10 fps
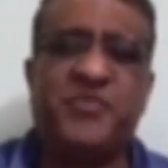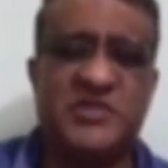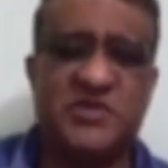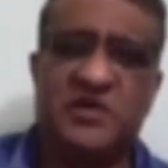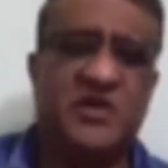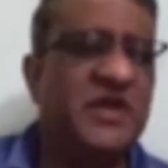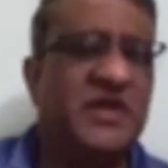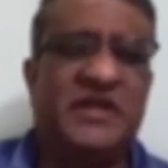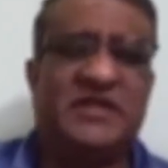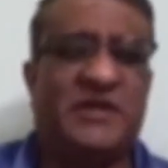So
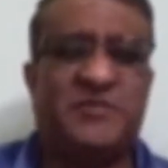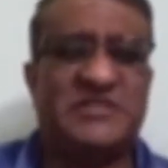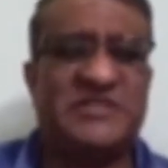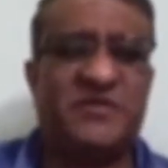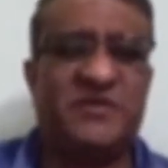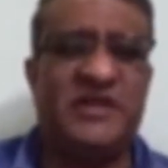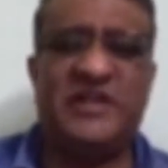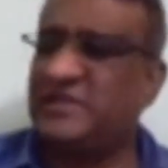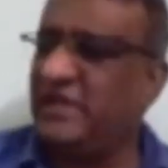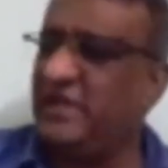that person from the
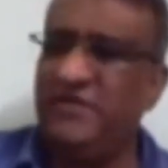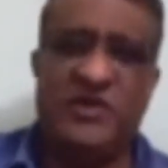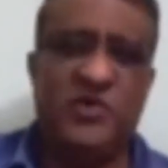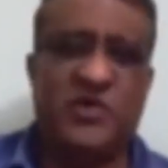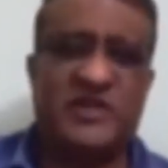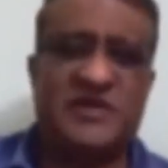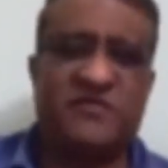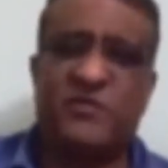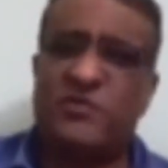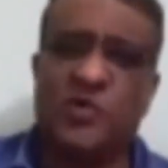industry, he will do workshop
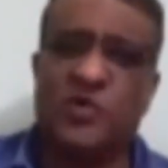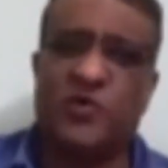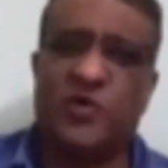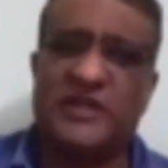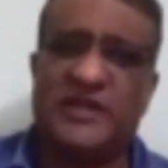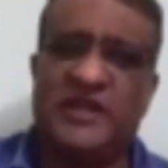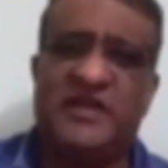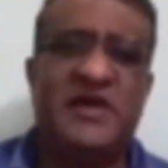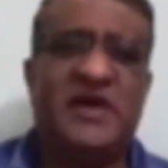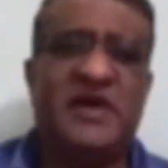from 2 to
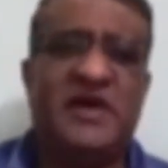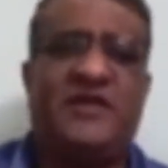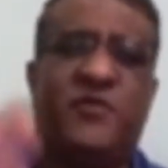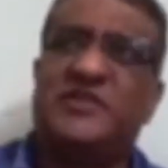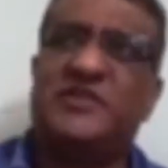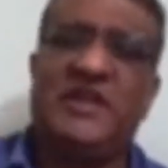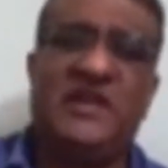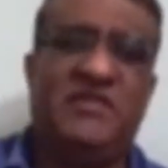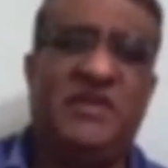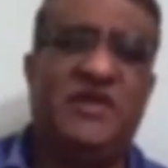4:30. At 4:30,
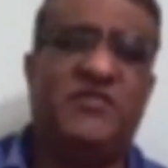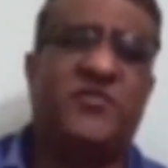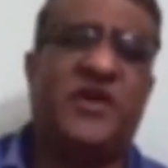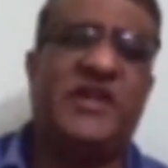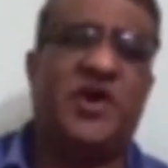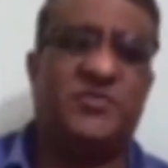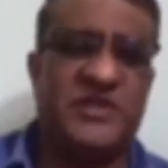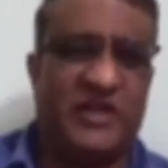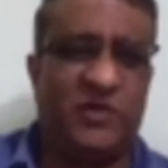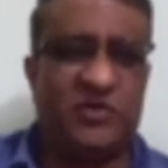he will give 20
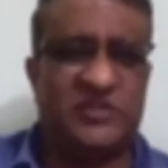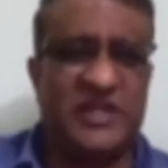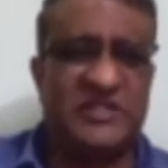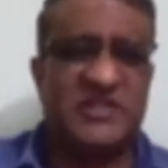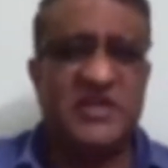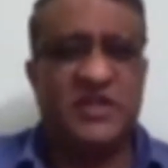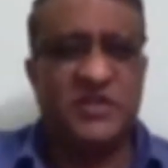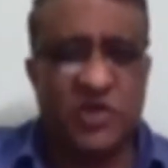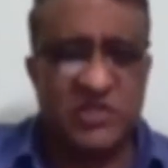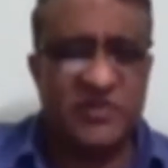objective questions.
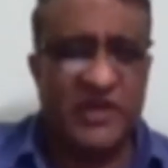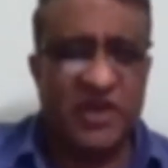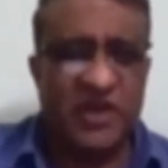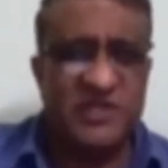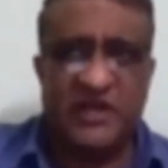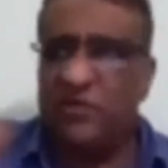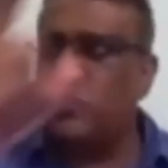Those 20 objective